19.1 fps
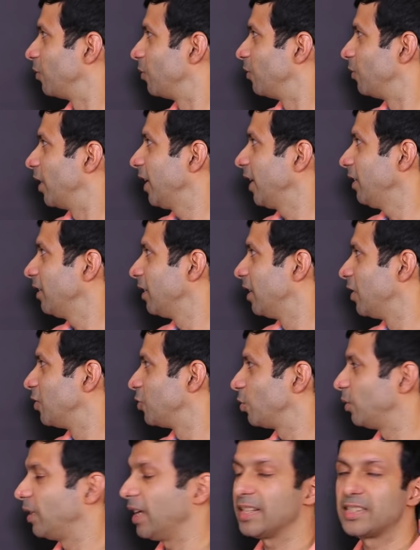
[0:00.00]
right?
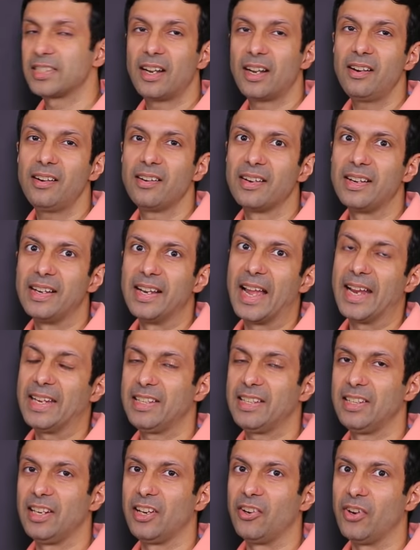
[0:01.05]
So that's our
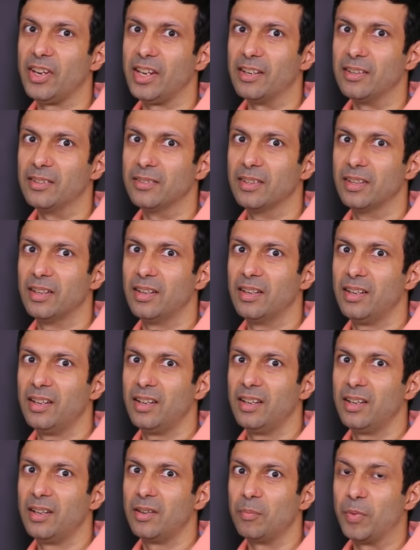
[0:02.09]
90 degree here.
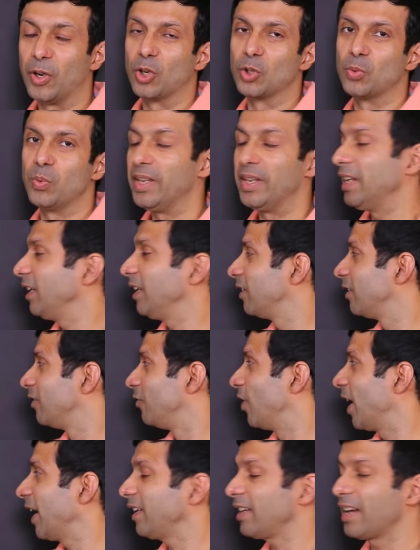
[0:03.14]
Because we need a
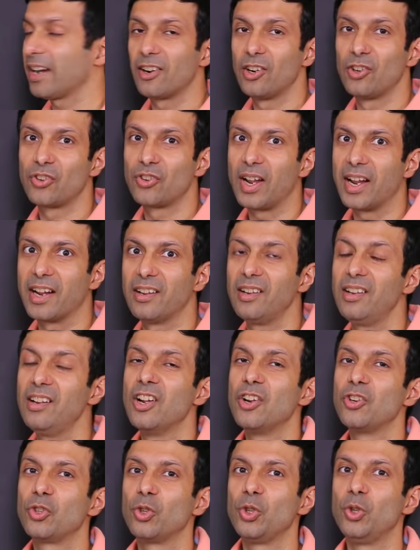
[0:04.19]
right angle triangle
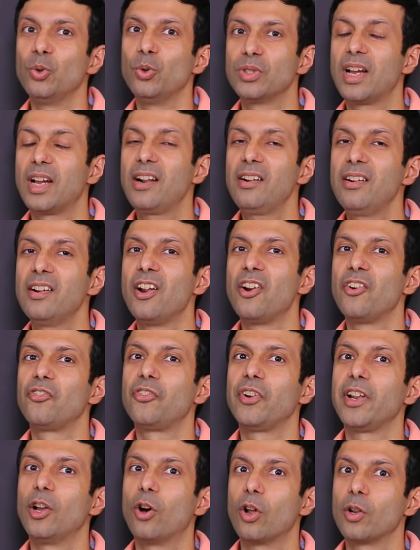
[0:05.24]
to use our
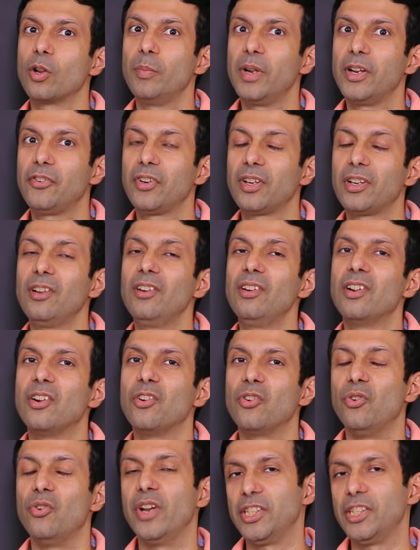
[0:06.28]
trigonometrical
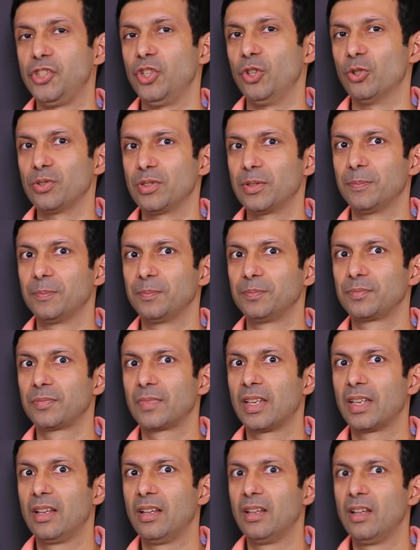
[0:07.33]
ratios.
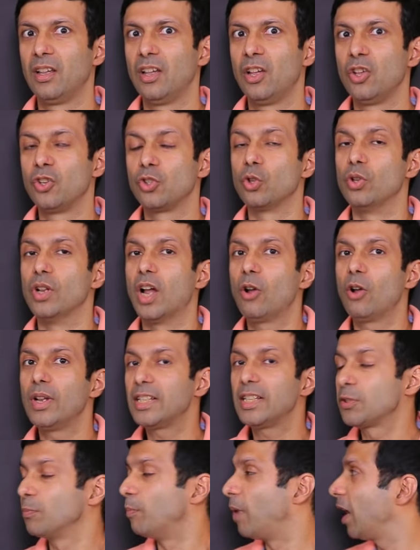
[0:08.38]
So now
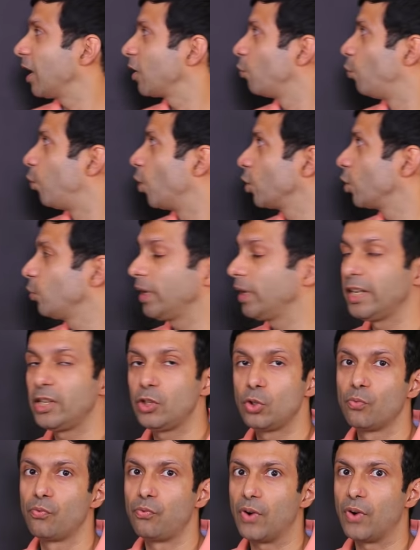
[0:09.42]
let's mark what do we need
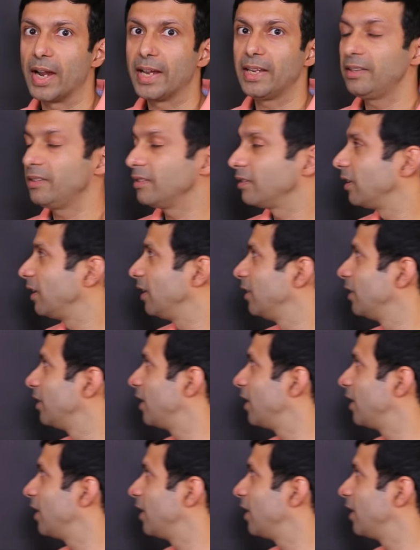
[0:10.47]
to find in the